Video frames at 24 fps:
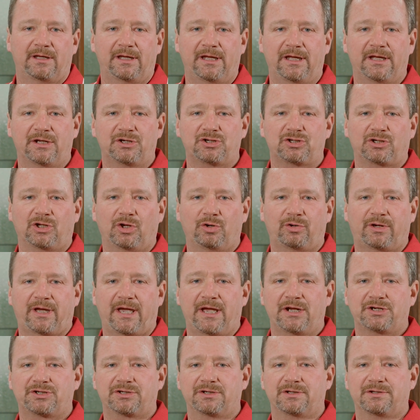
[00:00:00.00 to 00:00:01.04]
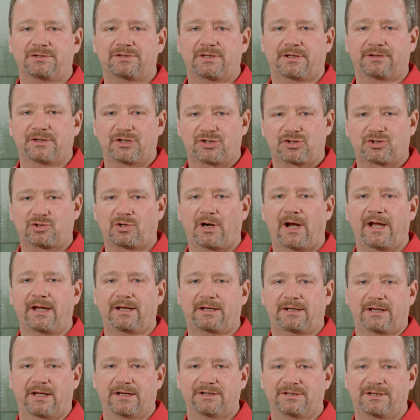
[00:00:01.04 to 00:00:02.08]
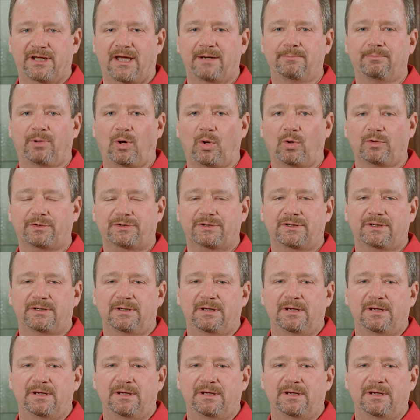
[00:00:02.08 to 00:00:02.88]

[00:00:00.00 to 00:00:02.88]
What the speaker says: hinge locations and the strike and deadbolt,